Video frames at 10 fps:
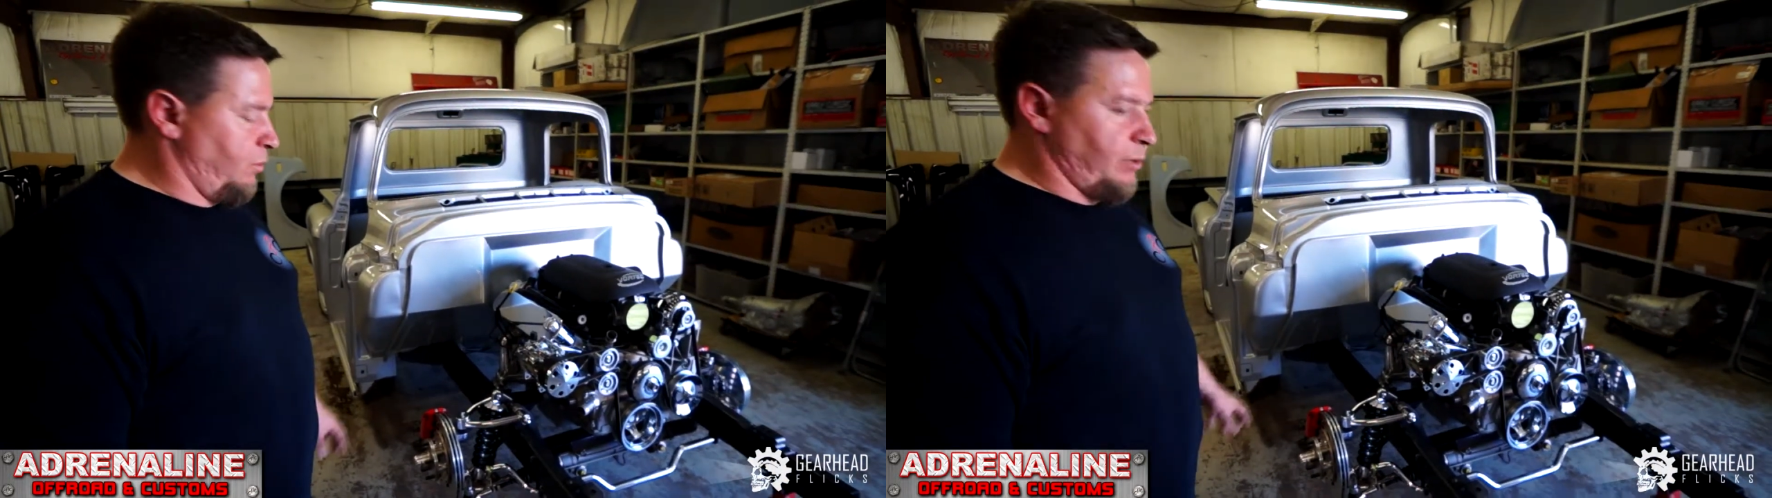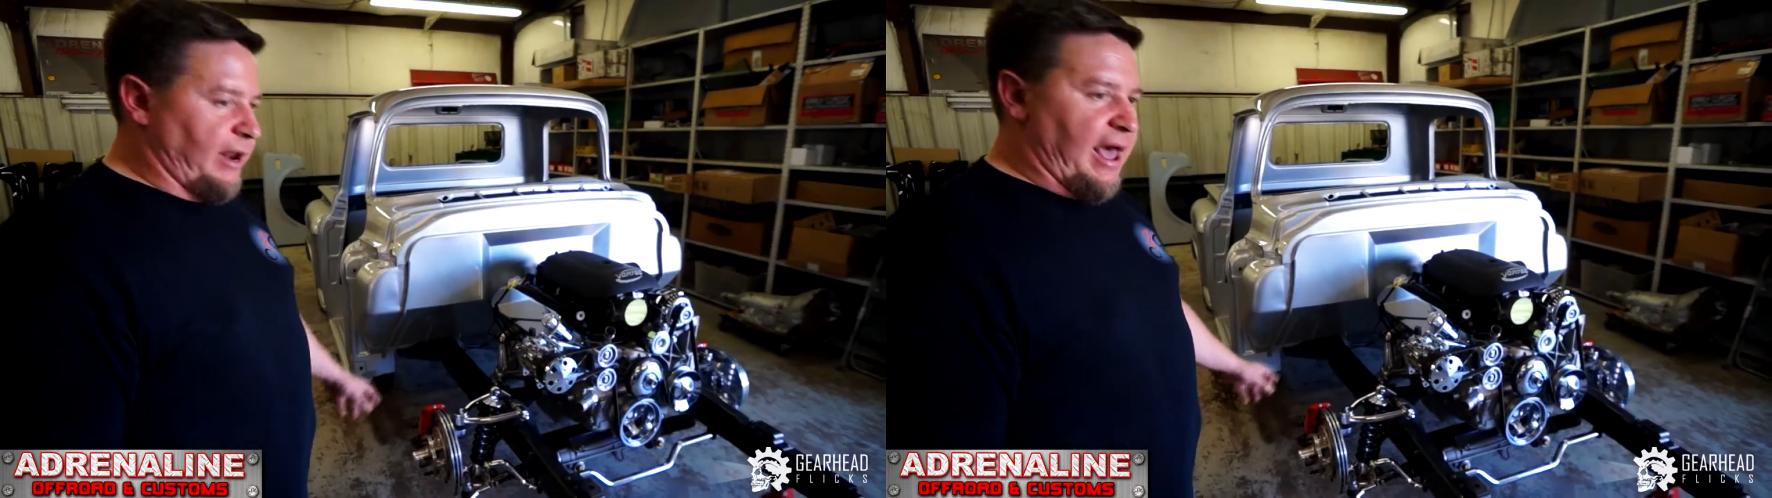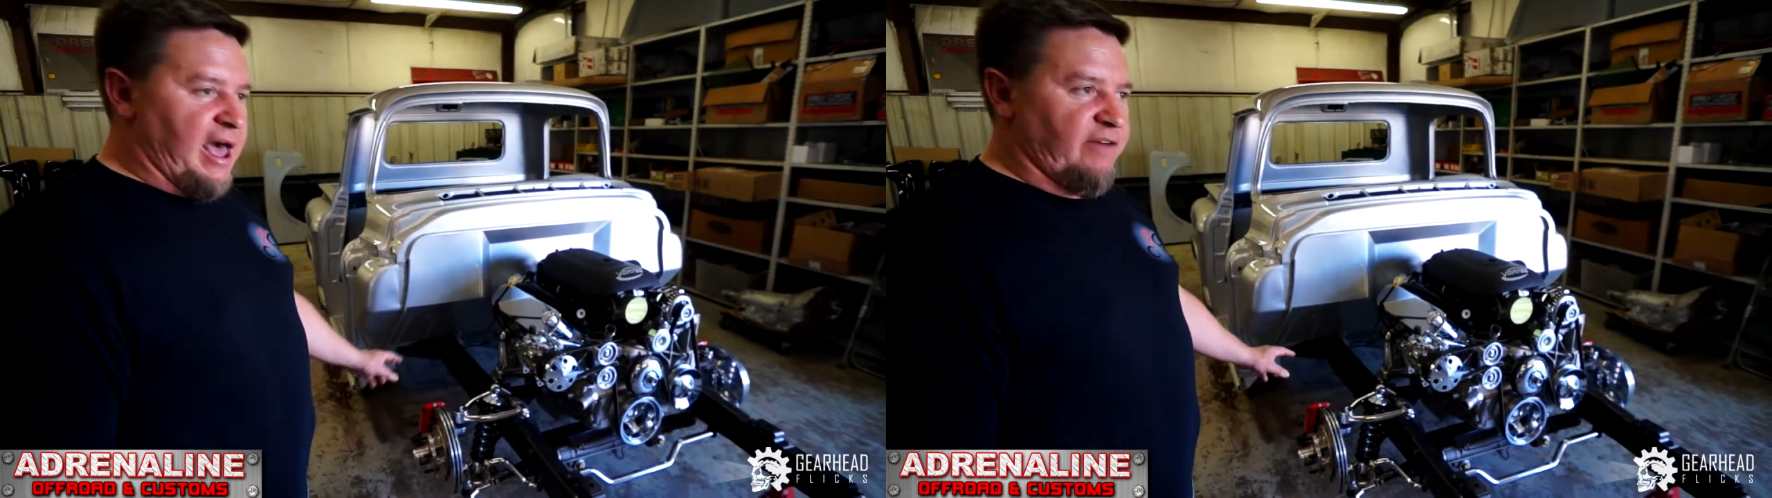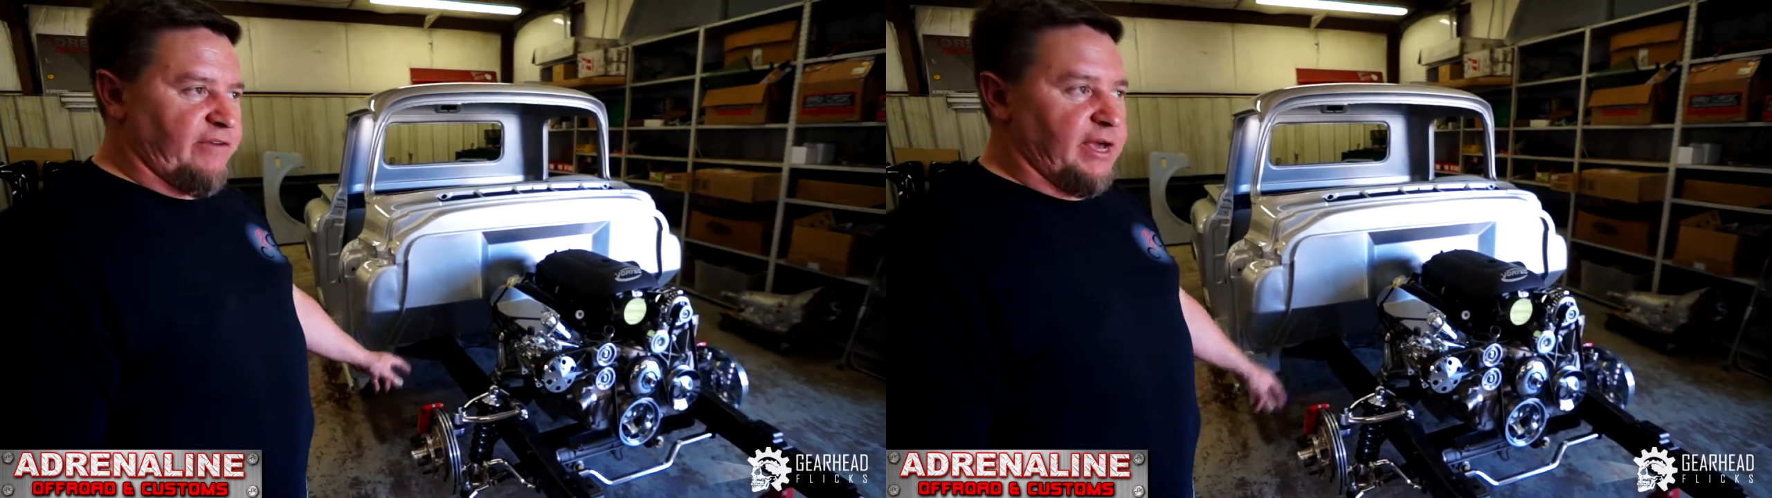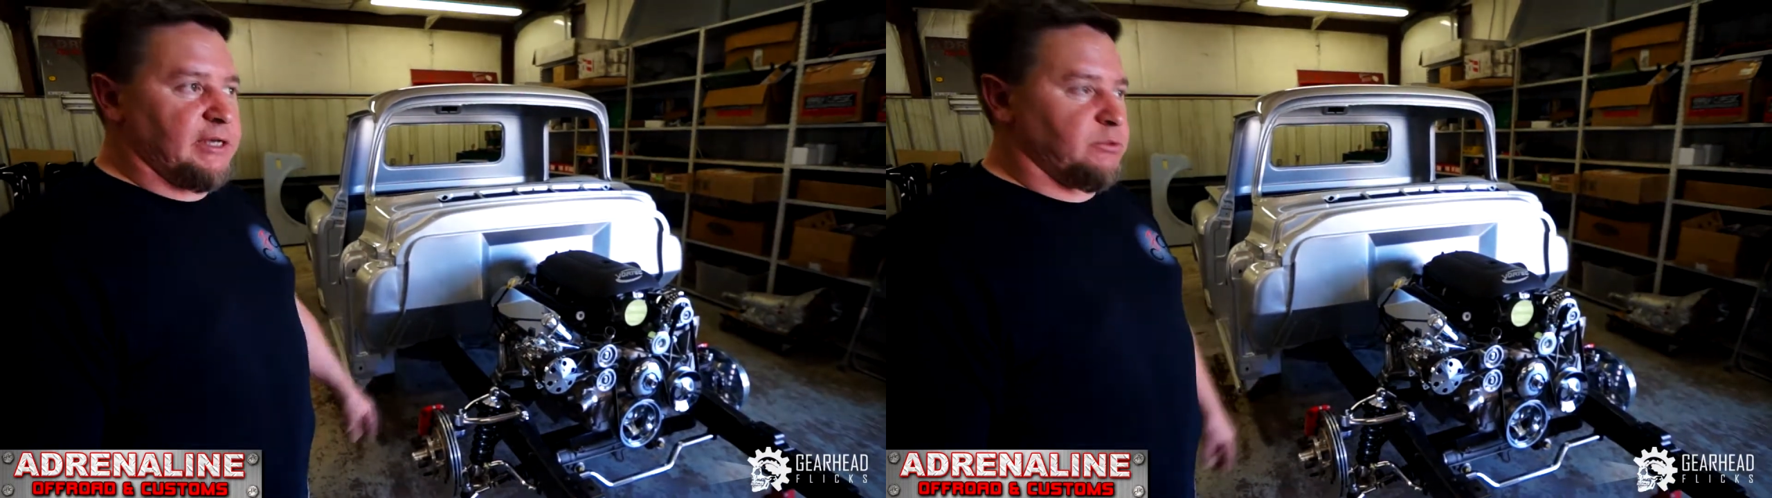We put
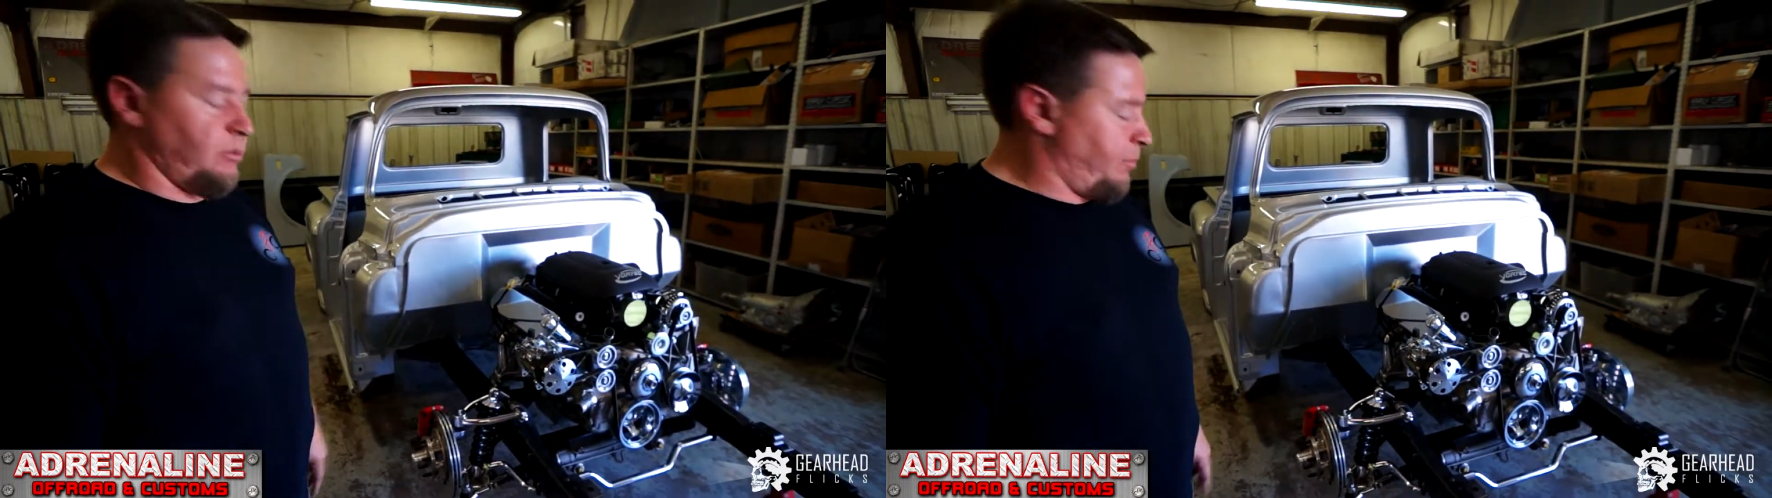IFS with